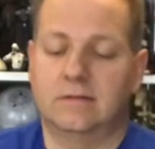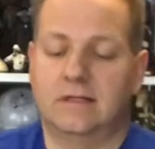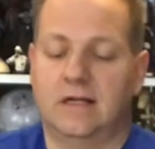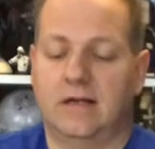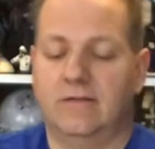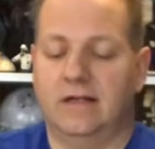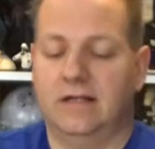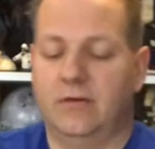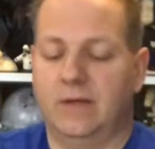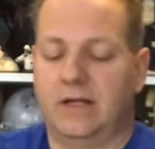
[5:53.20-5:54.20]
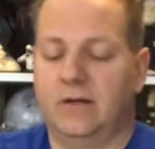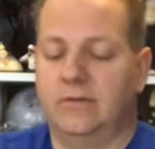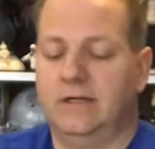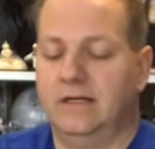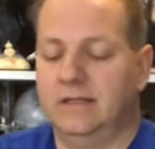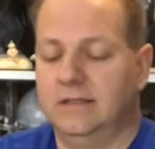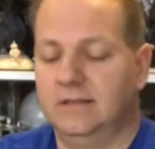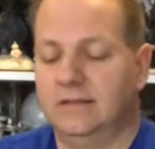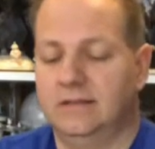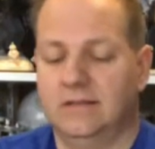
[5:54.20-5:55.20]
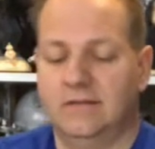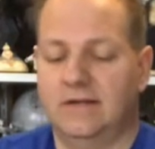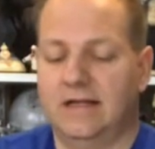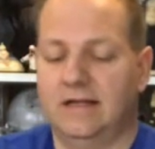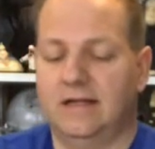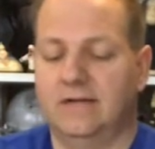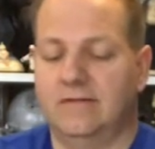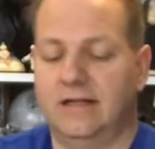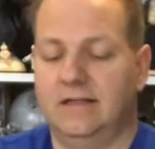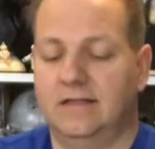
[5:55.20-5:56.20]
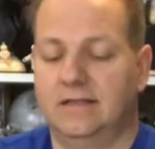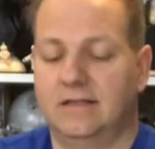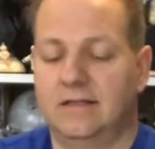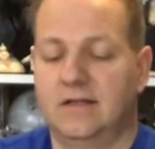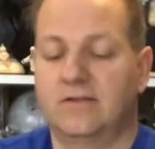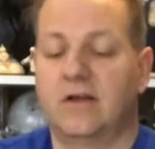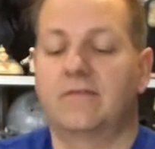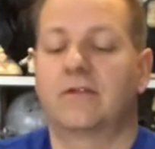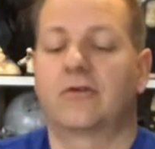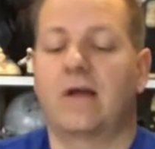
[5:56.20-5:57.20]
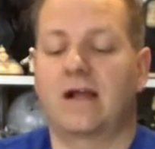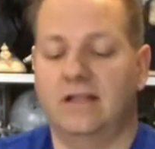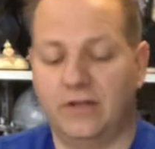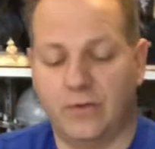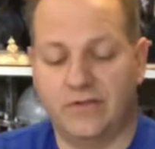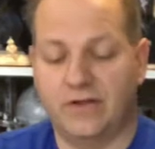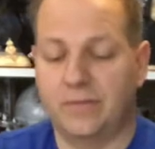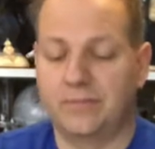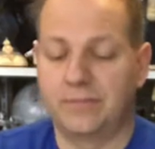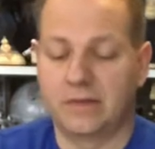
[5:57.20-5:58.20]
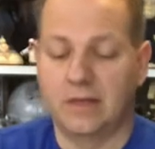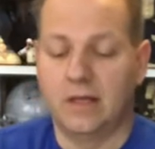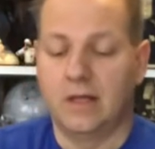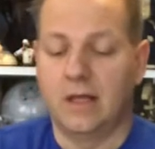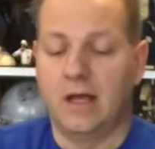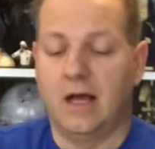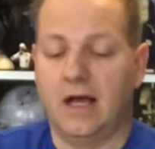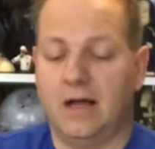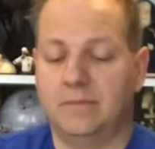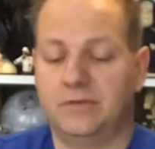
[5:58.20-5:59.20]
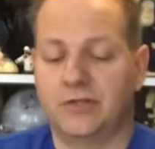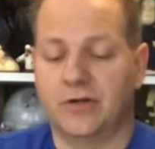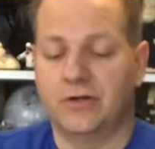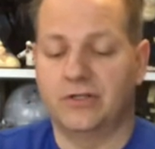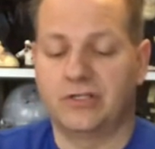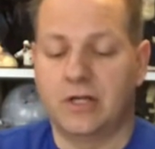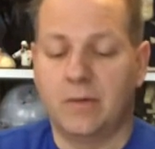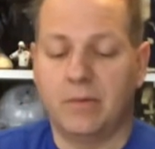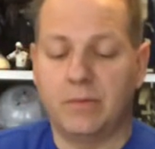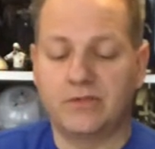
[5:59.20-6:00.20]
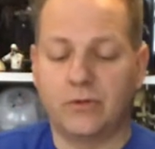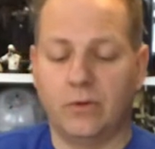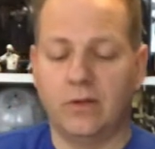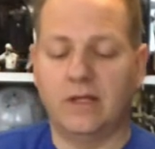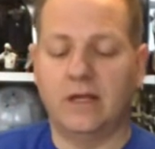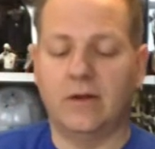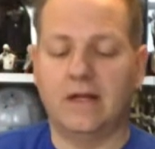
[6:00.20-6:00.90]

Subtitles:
All right, there we go. All right. Sorry for the crackling noise there. Durge, but it was cool, you know.